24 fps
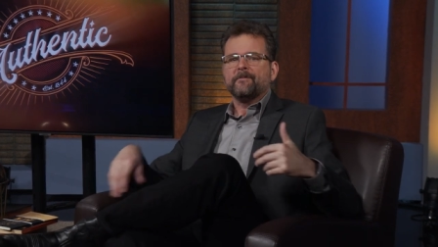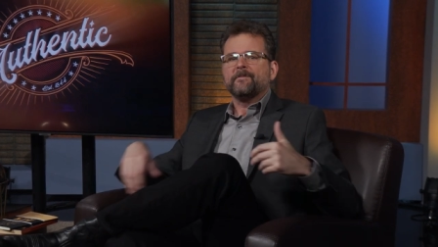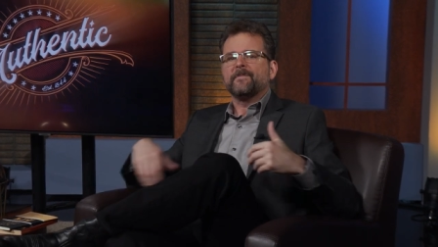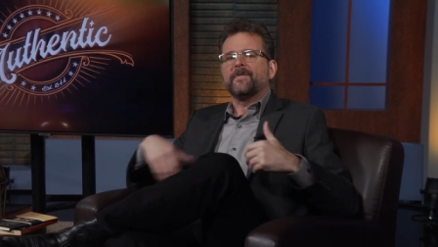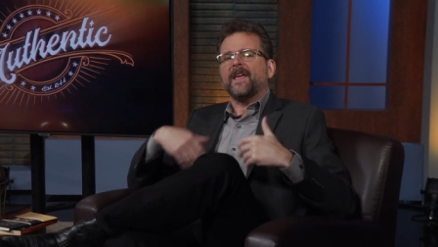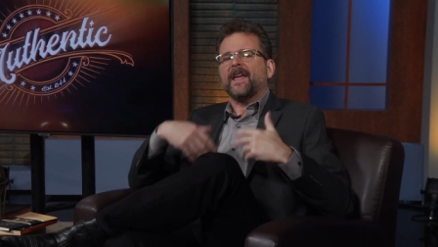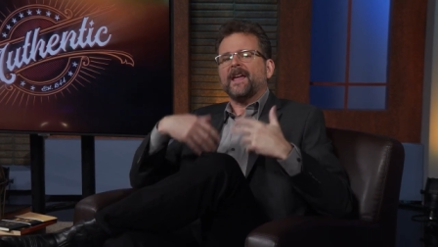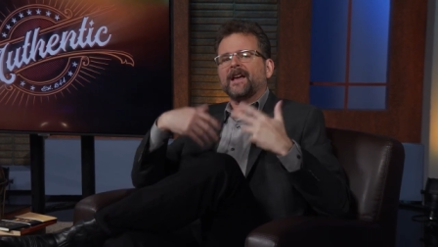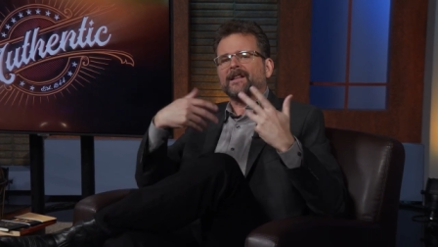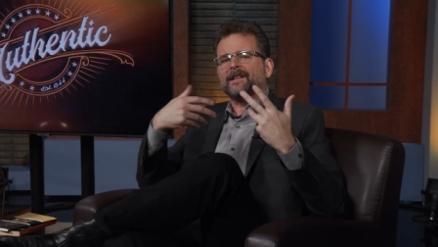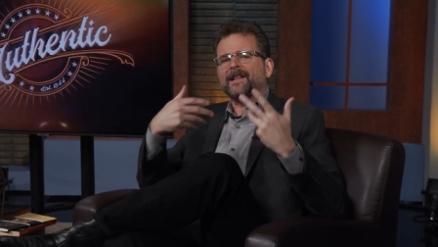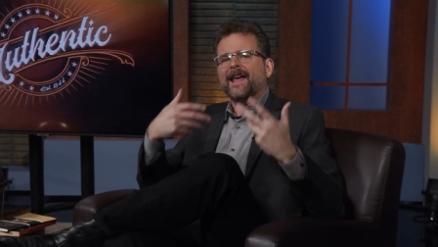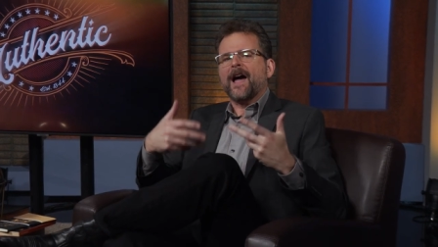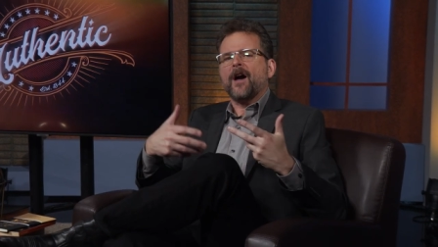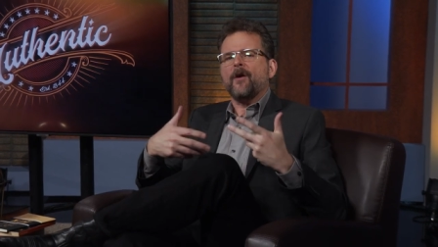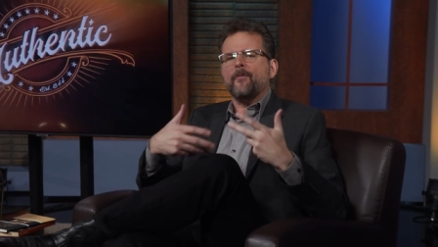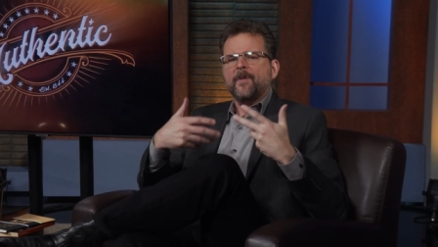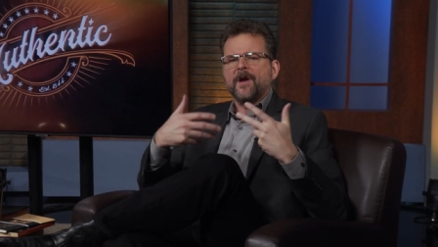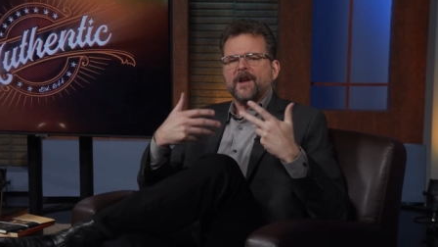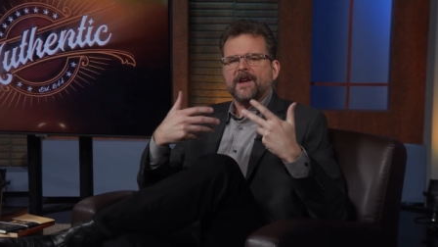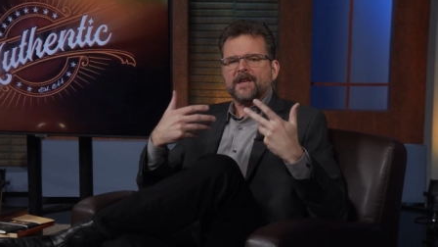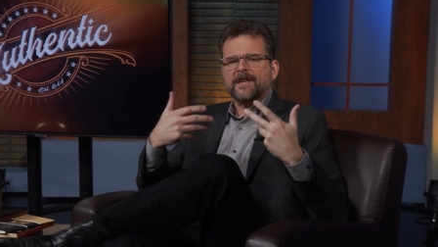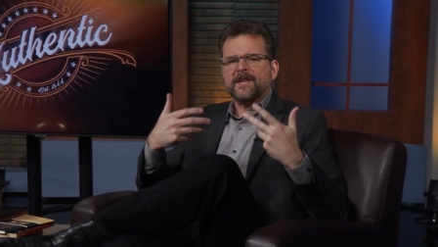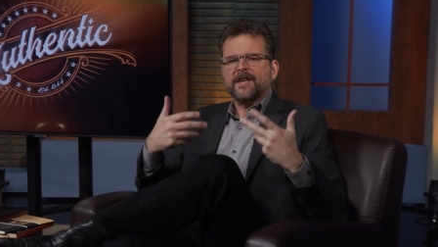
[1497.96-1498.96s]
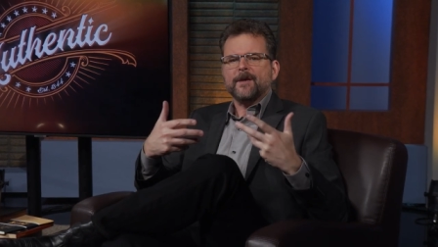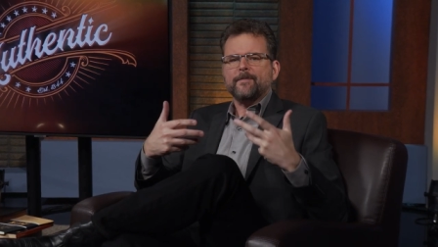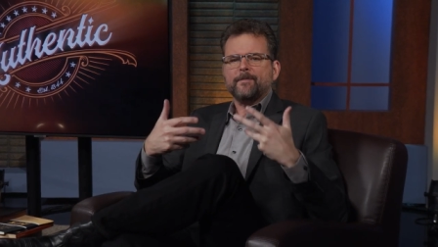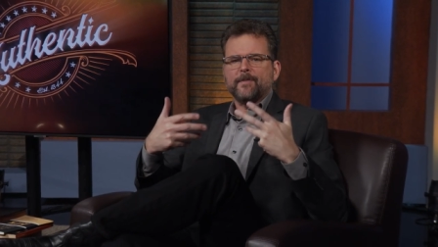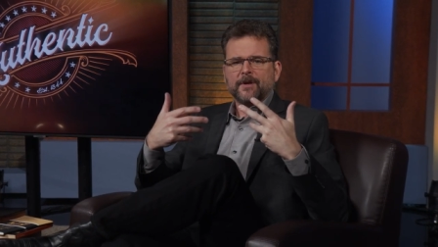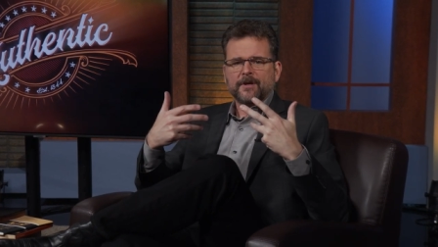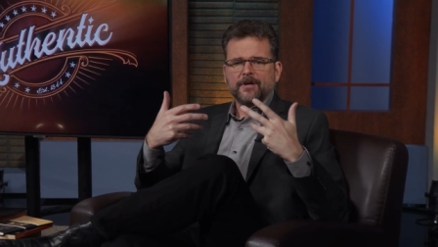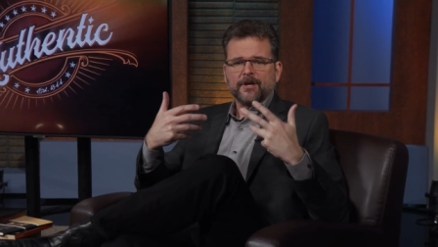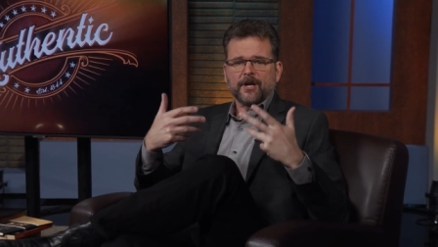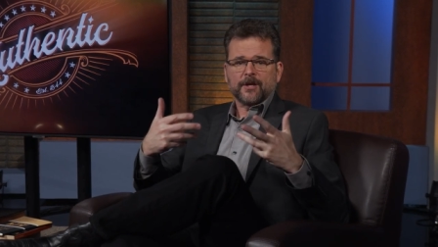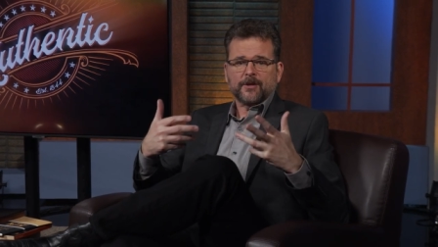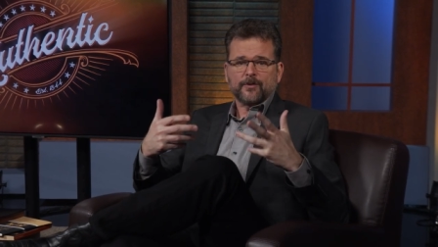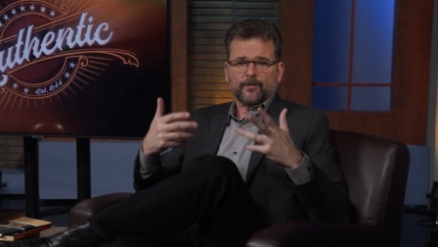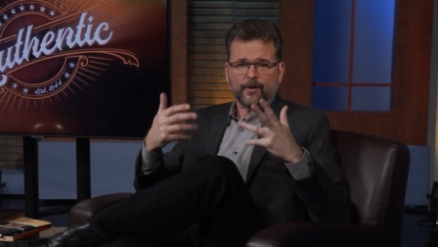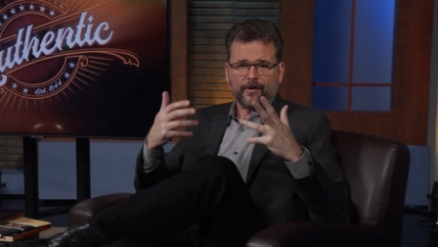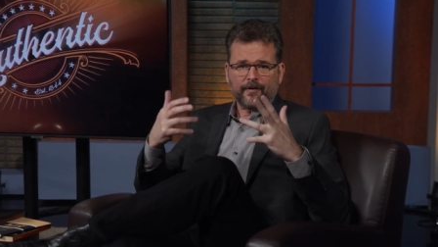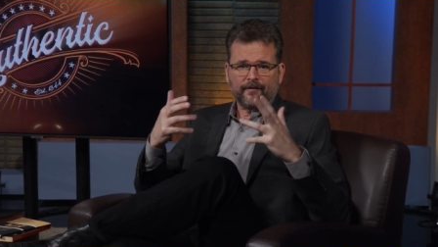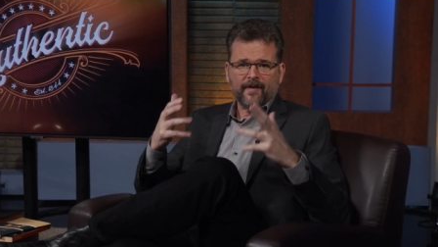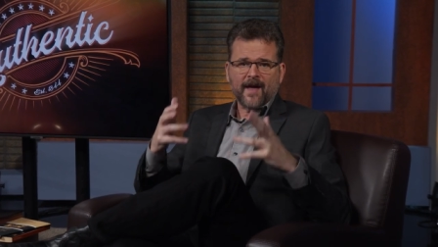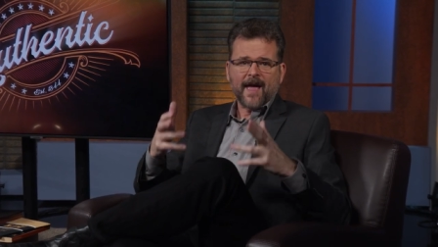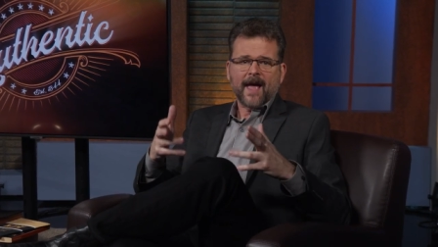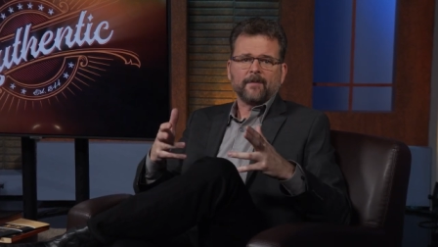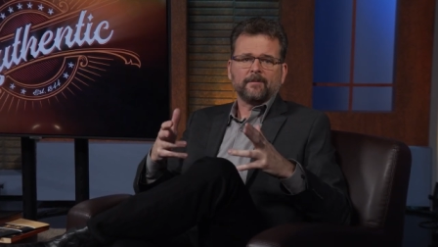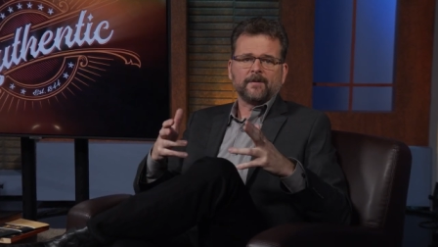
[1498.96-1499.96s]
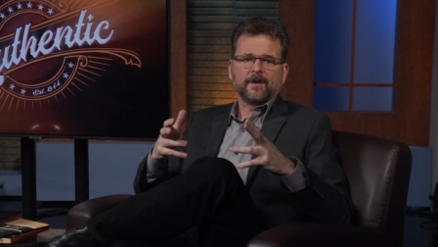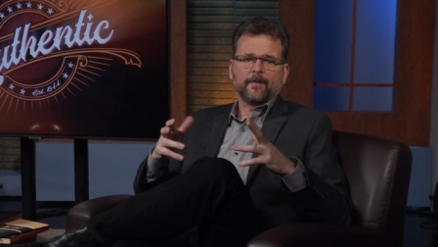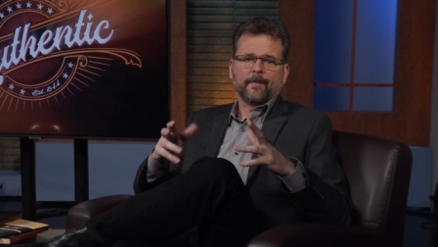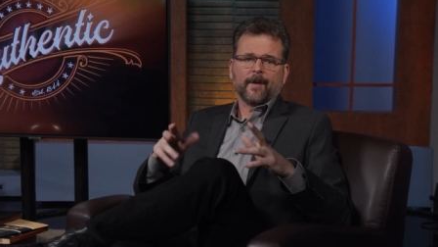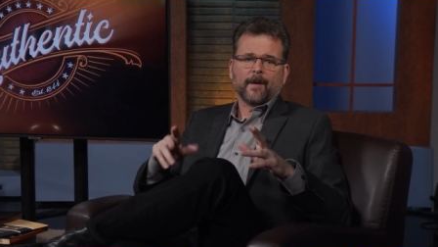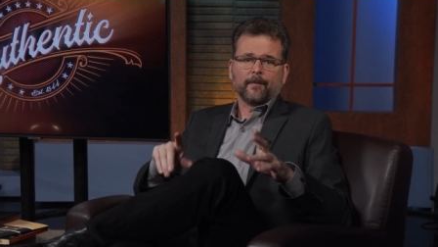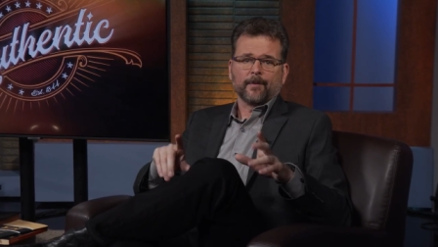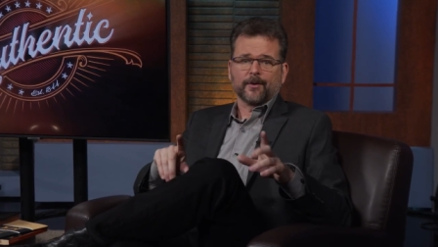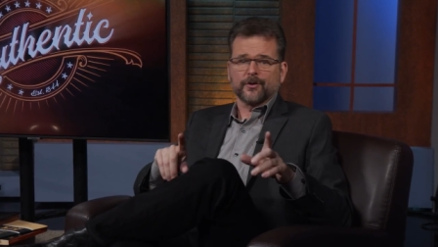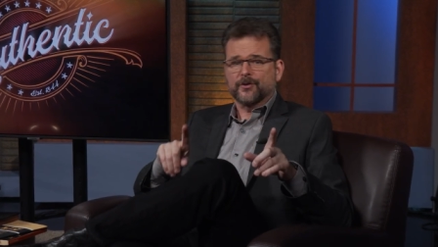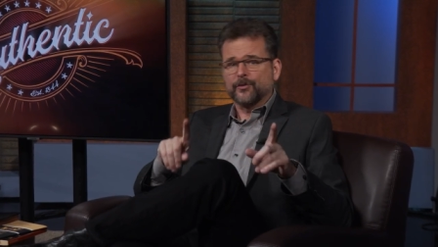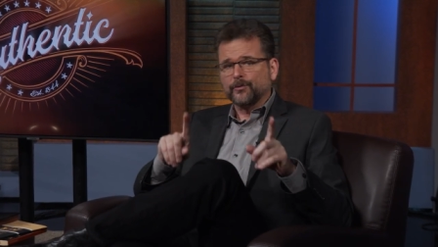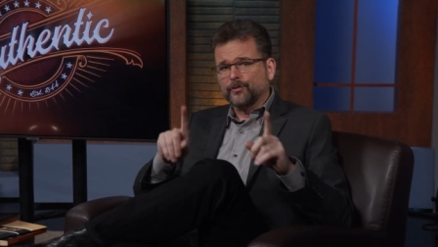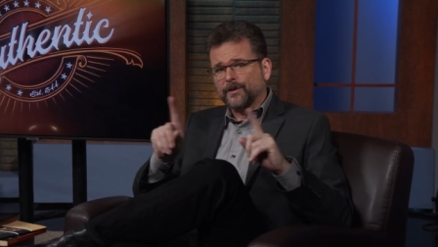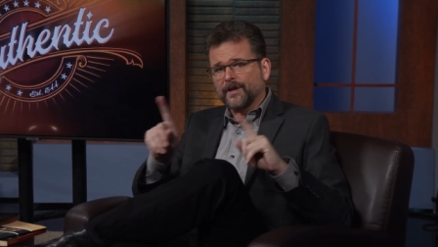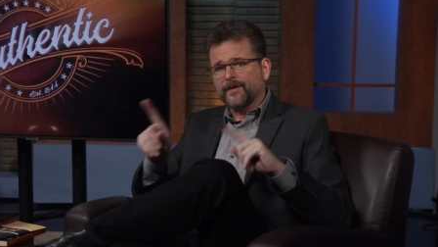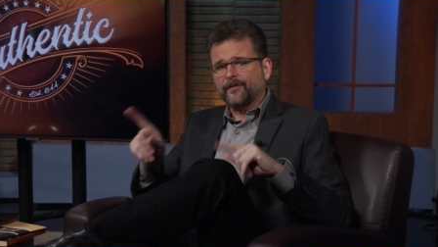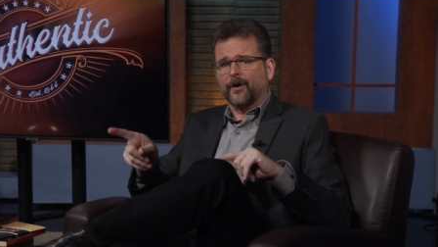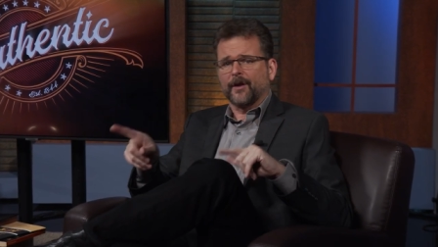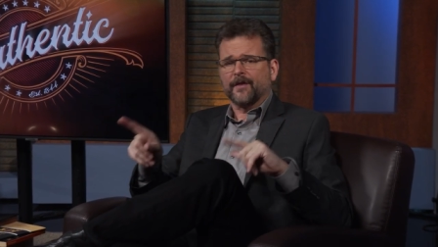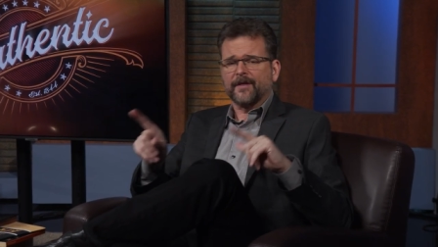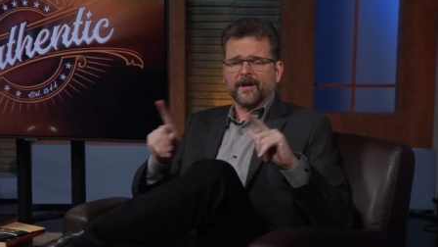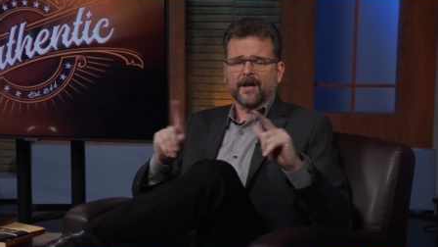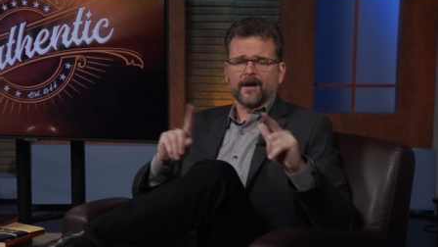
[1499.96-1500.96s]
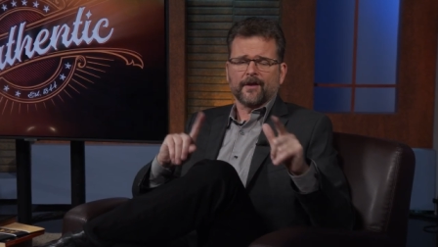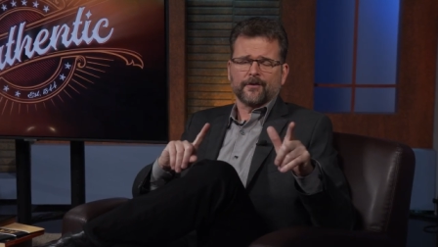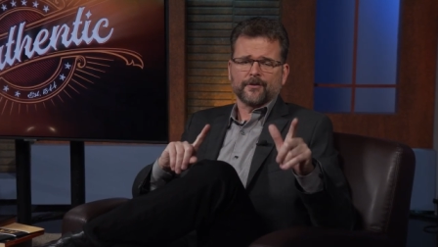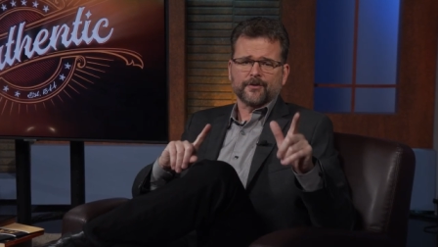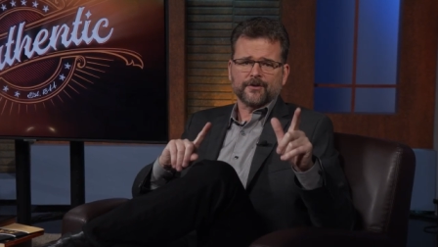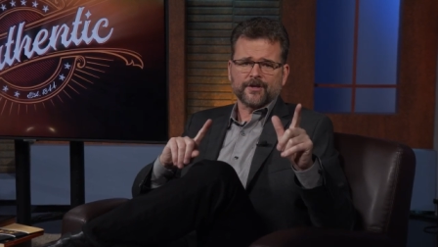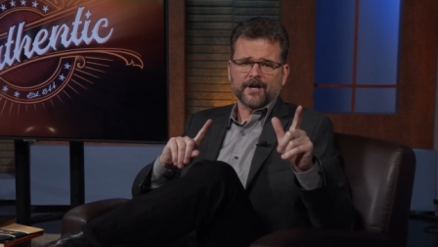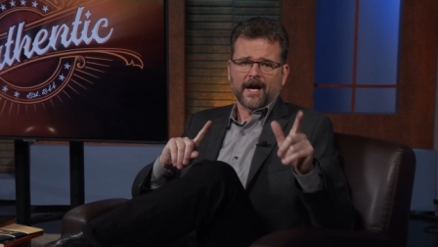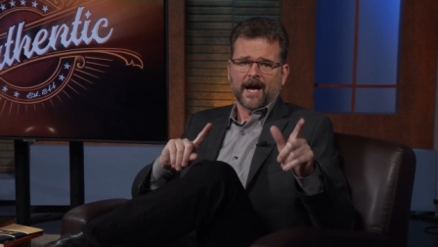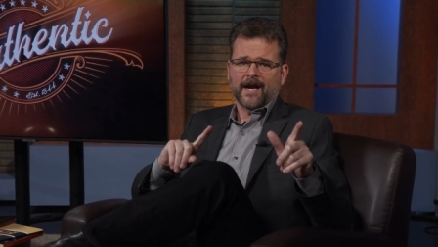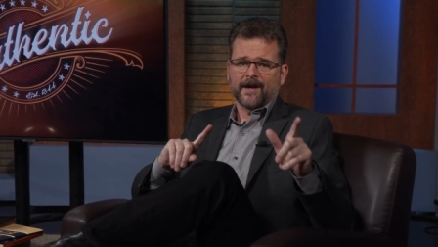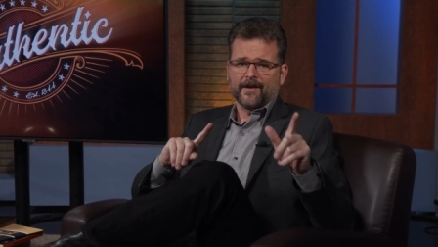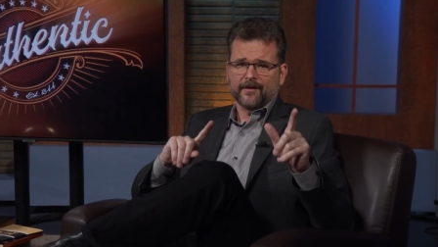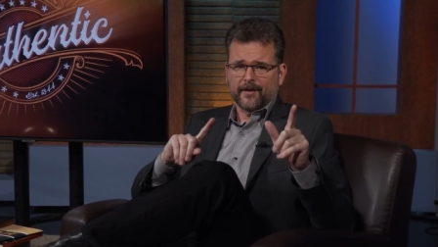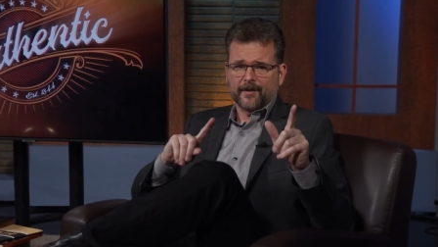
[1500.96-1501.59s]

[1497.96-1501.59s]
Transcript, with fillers: they allow me to keep in touch with family members who live on the other side